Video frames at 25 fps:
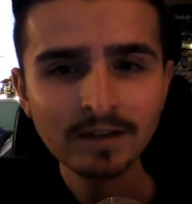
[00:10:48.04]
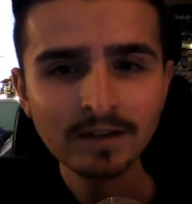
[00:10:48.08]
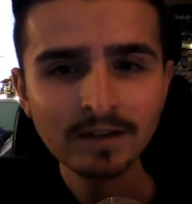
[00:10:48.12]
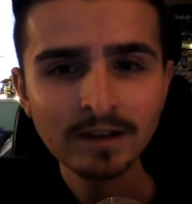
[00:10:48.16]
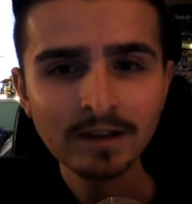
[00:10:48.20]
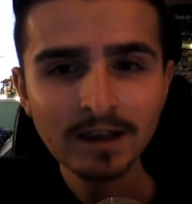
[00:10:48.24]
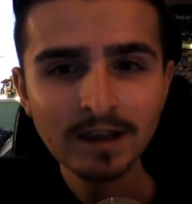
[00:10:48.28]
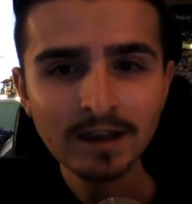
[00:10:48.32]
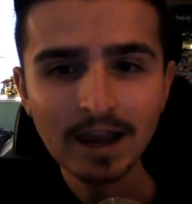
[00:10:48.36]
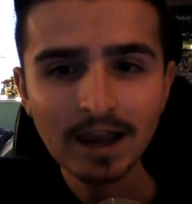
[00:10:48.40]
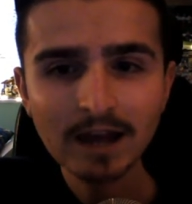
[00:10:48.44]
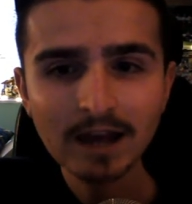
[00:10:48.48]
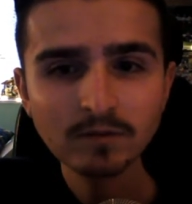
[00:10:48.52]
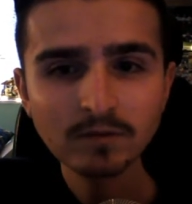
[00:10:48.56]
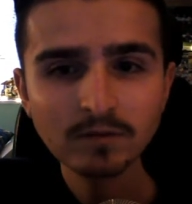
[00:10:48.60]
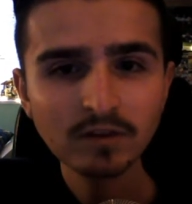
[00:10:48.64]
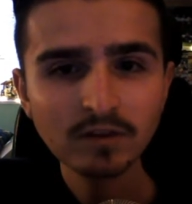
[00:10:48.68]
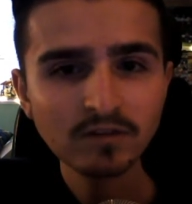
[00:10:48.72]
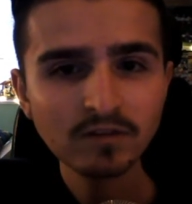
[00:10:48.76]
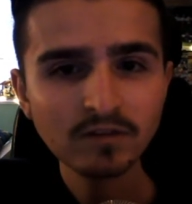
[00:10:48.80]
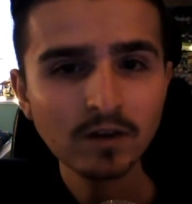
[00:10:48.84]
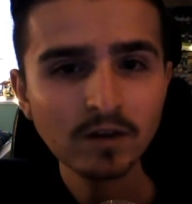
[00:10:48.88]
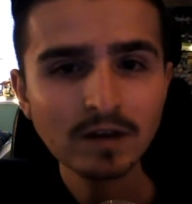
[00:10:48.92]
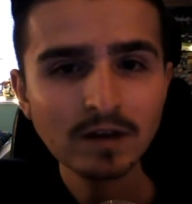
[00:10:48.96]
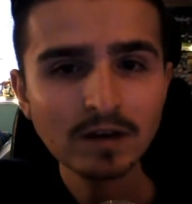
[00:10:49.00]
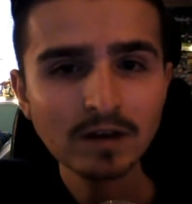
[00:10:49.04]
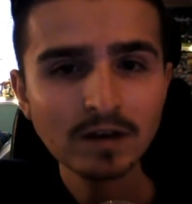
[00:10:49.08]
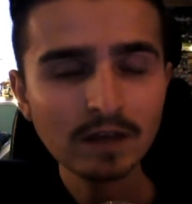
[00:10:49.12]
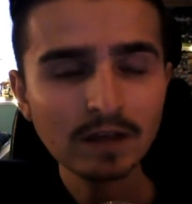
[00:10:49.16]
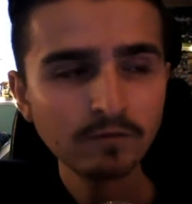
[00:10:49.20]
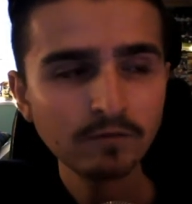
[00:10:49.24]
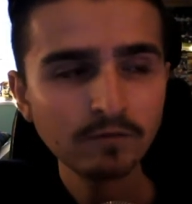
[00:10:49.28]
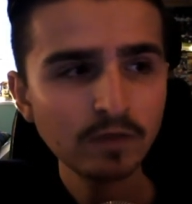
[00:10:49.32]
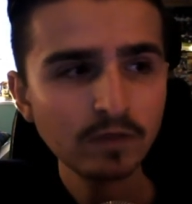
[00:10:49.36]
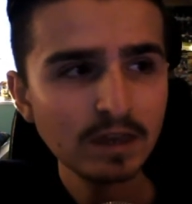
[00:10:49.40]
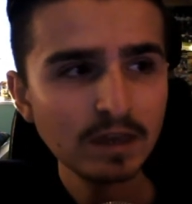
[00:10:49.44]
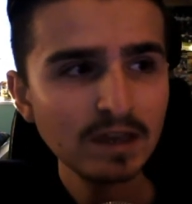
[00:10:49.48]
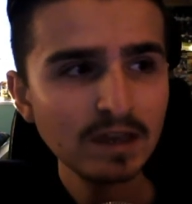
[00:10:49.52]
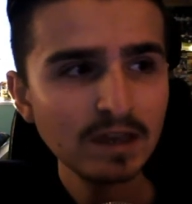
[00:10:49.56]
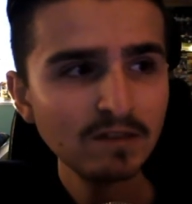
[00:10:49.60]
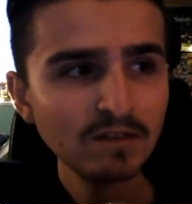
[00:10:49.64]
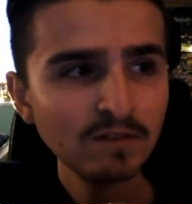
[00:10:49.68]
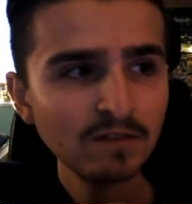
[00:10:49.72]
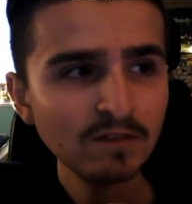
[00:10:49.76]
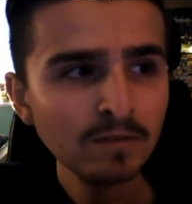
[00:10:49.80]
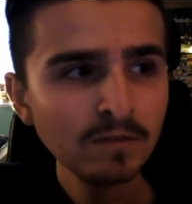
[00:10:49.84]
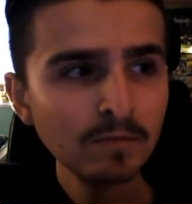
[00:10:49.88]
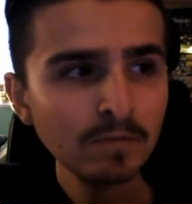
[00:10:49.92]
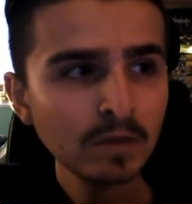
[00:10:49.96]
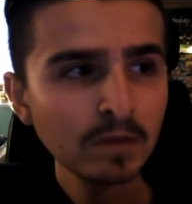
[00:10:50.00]
And I've always known that through the years.
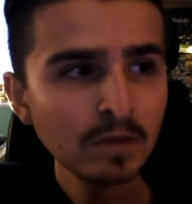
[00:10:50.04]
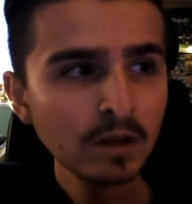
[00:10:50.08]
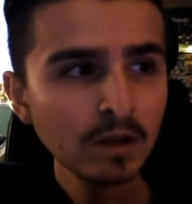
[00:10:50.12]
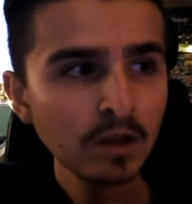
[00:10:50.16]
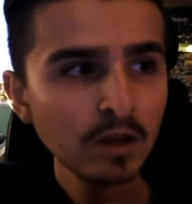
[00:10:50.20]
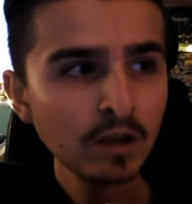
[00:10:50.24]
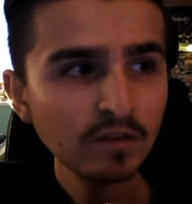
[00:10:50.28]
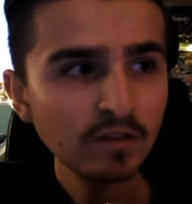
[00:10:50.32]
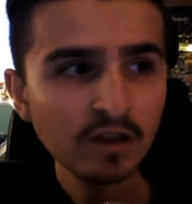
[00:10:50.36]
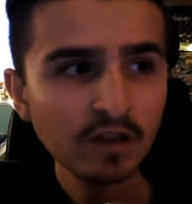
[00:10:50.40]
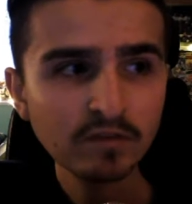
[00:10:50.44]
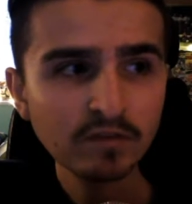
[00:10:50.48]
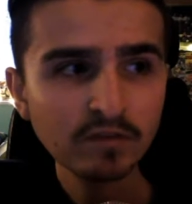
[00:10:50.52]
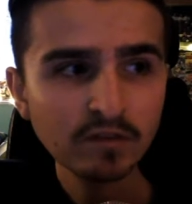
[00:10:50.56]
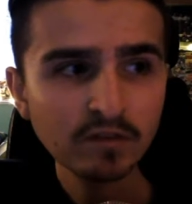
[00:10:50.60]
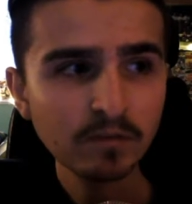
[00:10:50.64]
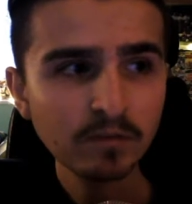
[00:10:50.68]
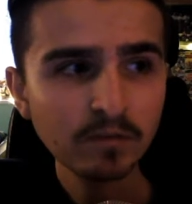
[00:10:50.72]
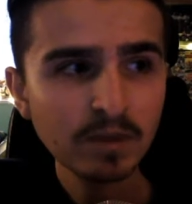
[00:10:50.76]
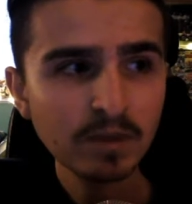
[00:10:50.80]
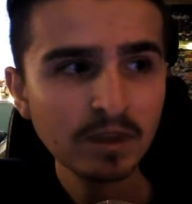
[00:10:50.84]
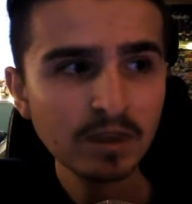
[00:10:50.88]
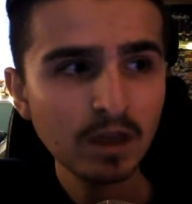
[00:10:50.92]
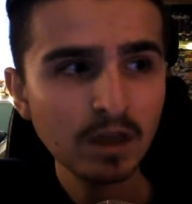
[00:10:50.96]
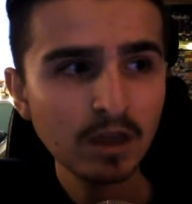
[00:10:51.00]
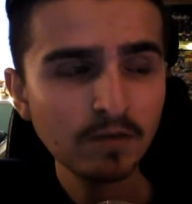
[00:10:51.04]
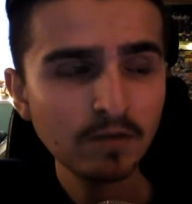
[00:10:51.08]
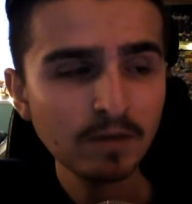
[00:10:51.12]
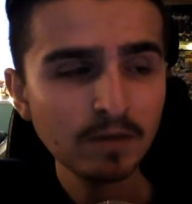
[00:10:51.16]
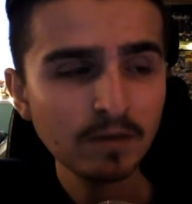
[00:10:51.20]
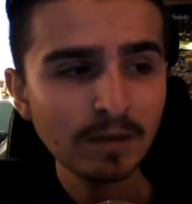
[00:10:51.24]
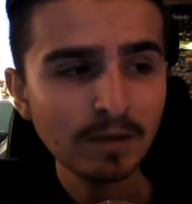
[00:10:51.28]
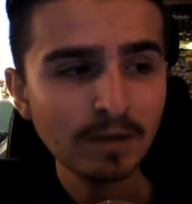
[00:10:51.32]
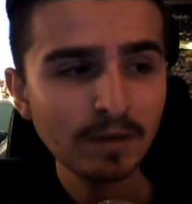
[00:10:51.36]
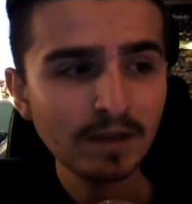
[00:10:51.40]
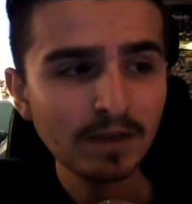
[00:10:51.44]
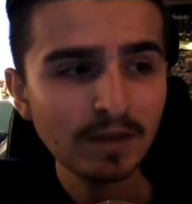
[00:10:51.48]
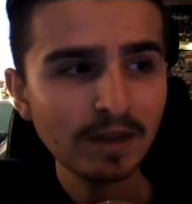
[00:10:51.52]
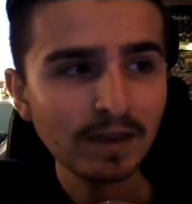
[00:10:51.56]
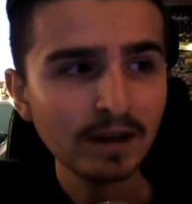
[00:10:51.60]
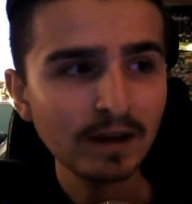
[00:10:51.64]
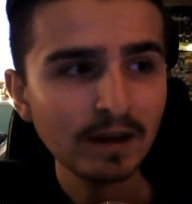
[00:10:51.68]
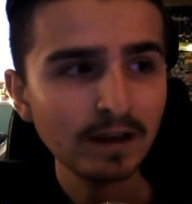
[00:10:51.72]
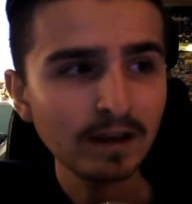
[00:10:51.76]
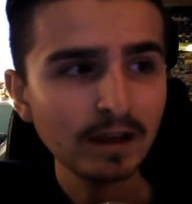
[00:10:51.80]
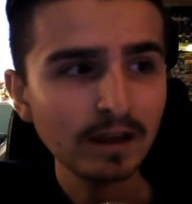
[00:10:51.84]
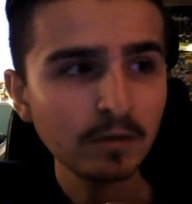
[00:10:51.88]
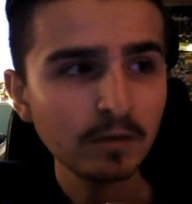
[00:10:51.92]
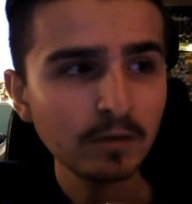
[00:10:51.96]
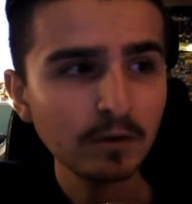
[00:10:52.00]
So I was just a bit nervy about that, like, how am
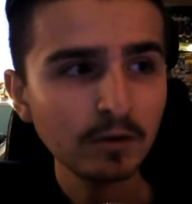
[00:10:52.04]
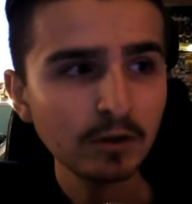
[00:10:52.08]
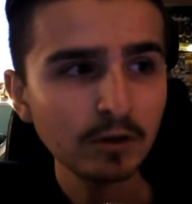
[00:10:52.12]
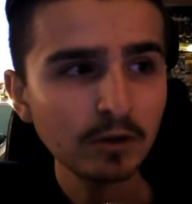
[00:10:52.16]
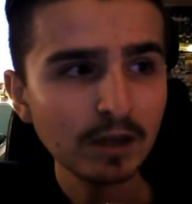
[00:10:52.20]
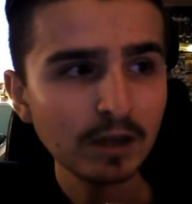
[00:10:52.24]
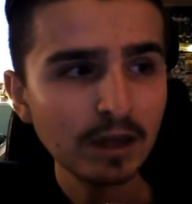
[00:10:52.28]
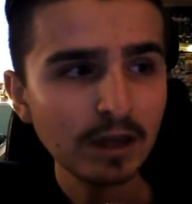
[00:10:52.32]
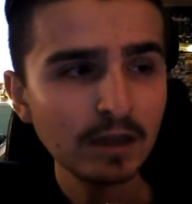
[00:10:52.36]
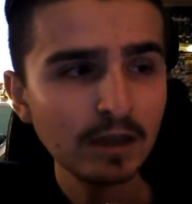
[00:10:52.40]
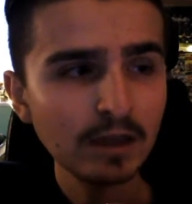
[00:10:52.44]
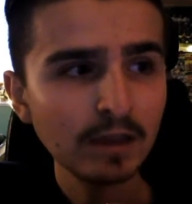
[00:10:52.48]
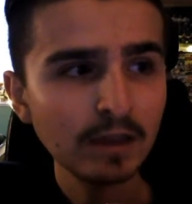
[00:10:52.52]
I going to get in?